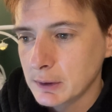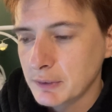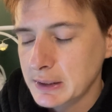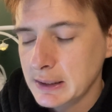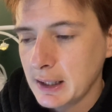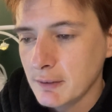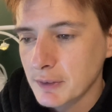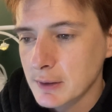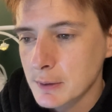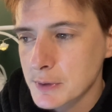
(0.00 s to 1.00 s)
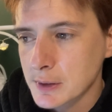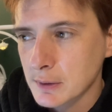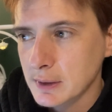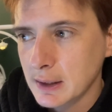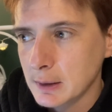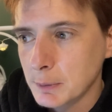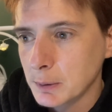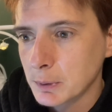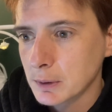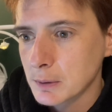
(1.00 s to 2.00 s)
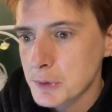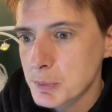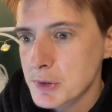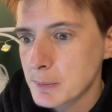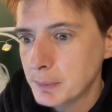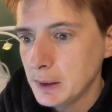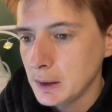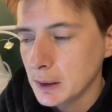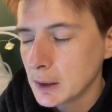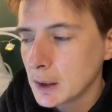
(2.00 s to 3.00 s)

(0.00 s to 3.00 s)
If I didn't have those, I don't think anybody would know it was supposed to be.